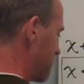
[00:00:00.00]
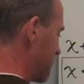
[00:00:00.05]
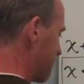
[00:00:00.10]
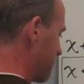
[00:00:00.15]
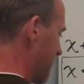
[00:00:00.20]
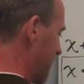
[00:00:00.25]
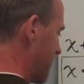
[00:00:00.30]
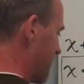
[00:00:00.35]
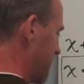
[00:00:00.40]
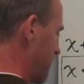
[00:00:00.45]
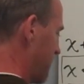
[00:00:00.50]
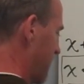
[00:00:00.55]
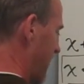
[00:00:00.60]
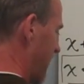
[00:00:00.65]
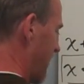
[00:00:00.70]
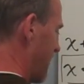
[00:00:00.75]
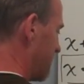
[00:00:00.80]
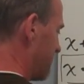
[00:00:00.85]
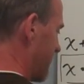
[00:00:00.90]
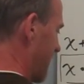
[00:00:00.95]
of money you
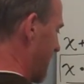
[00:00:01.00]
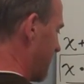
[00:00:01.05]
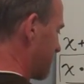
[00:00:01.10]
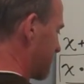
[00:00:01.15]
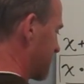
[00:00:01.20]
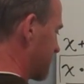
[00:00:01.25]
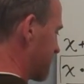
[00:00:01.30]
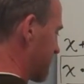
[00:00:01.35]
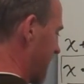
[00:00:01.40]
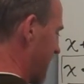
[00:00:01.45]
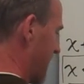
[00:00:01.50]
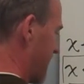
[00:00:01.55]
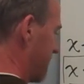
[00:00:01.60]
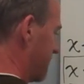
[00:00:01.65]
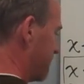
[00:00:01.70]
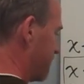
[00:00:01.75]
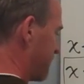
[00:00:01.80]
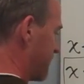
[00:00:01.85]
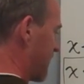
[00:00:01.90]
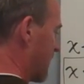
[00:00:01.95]
have after
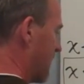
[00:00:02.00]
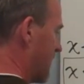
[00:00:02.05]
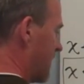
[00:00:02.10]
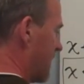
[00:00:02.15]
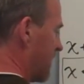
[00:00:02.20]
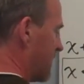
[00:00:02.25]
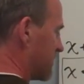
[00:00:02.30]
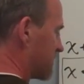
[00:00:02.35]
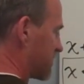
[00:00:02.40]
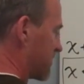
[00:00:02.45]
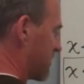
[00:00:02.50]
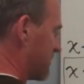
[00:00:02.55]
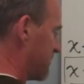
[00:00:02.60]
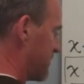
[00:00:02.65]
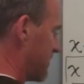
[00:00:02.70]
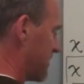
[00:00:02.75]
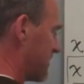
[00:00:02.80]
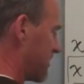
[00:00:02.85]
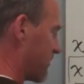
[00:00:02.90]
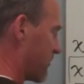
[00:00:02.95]
time is going to
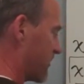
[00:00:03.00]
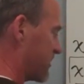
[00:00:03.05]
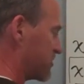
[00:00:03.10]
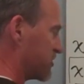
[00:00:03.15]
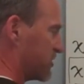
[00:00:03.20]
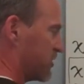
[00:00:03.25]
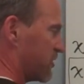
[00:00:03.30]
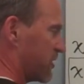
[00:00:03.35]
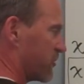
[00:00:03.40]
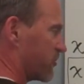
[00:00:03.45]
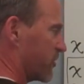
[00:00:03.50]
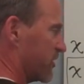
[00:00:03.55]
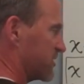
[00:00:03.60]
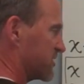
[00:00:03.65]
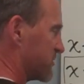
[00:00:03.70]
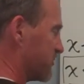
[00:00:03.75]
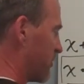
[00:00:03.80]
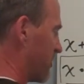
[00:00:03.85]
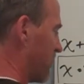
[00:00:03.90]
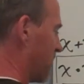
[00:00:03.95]
be the original, the
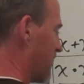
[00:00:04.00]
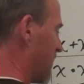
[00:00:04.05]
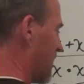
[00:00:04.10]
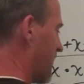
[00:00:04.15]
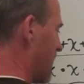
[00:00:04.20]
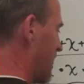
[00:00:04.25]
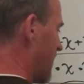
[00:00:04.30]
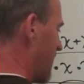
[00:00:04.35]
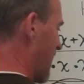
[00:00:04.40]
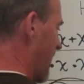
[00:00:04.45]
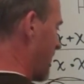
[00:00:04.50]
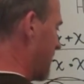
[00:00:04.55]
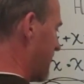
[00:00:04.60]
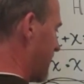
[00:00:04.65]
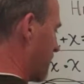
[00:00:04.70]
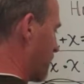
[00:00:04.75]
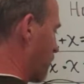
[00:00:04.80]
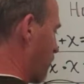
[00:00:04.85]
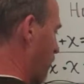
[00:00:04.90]
principal, and then